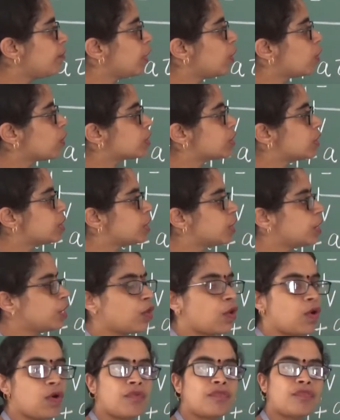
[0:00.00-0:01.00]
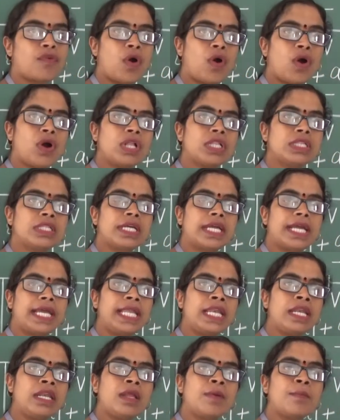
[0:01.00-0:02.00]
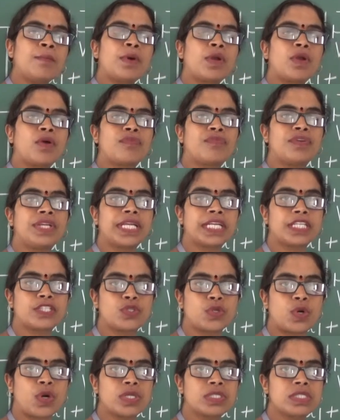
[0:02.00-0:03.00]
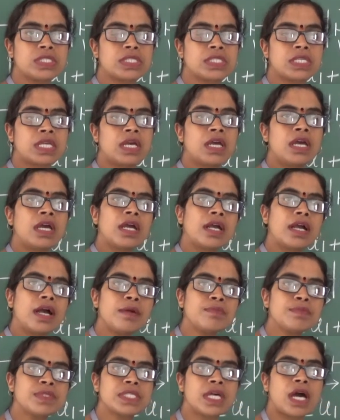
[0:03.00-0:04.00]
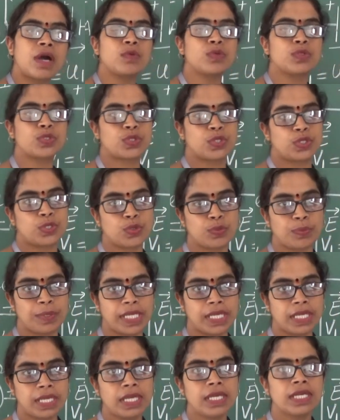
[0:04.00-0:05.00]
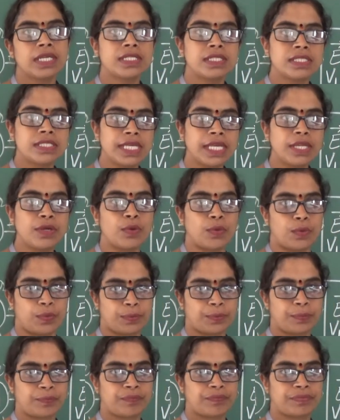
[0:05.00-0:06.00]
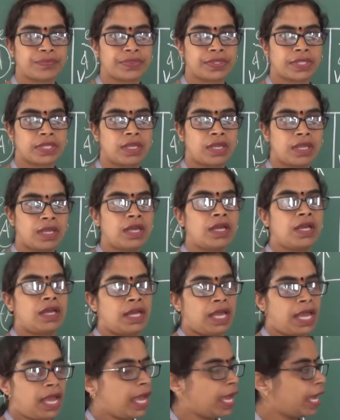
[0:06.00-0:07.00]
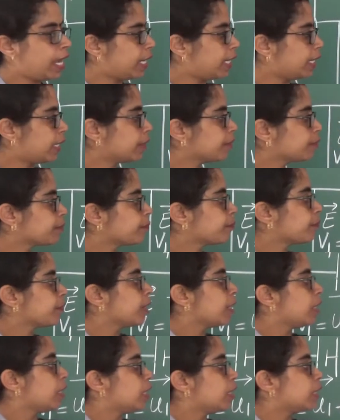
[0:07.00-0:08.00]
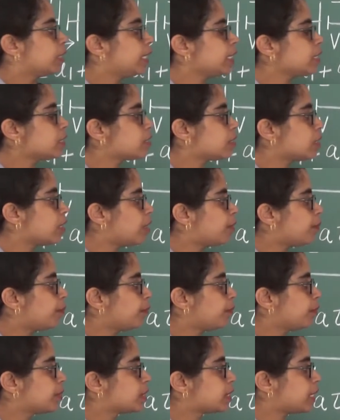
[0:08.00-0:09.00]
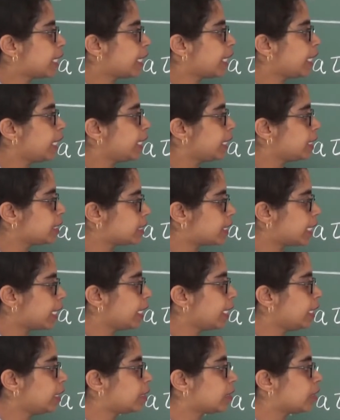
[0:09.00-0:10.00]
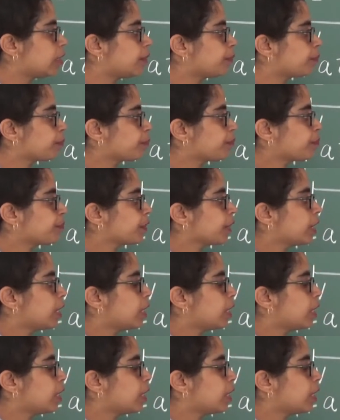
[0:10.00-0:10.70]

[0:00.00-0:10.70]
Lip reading: velocity of all the n number of electrons comes out to be 0. And this term, in second term,